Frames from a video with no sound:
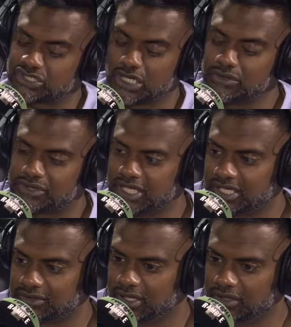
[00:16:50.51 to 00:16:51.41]
don't
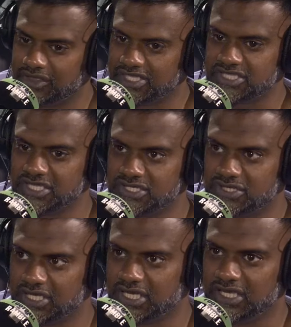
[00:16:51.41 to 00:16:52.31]
think that this is
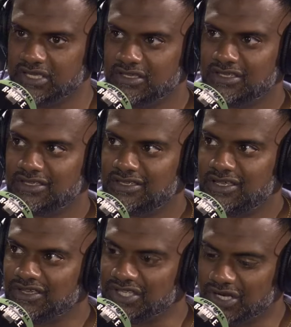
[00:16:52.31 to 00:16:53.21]
the.
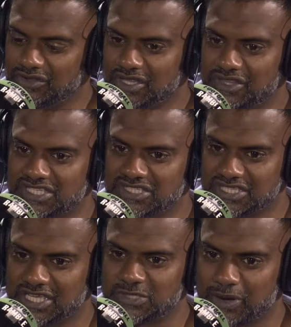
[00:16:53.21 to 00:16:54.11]
You know, th this is
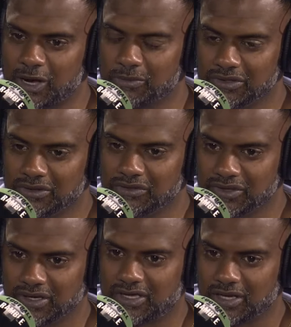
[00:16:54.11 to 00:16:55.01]
the experiment
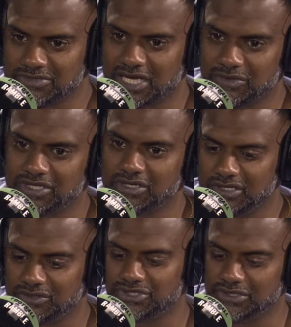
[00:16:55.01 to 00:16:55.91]
that comes out with the
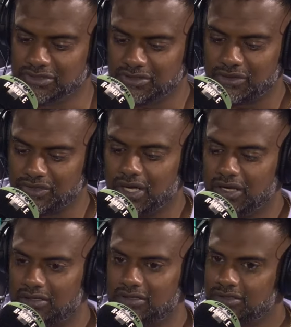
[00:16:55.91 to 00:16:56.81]
conclusion that.
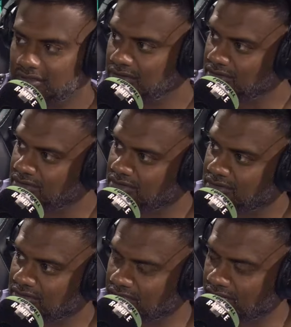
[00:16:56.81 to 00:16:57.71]
Fine.
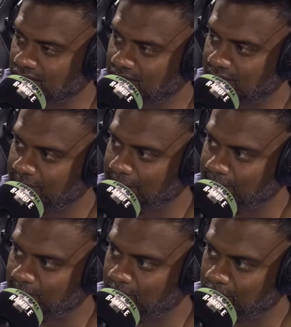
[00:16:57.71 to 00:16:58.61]
So you yeah. think the method's
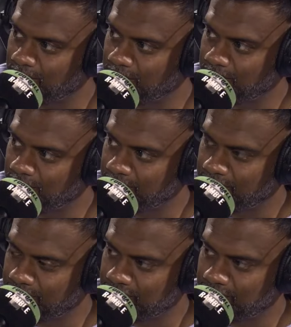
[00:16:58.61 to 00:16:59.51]
perhaps wrong
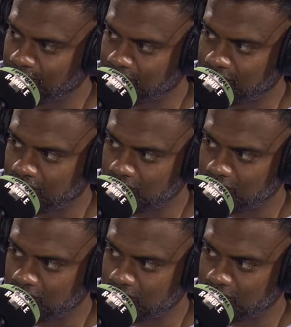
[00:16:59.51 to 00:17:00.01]
my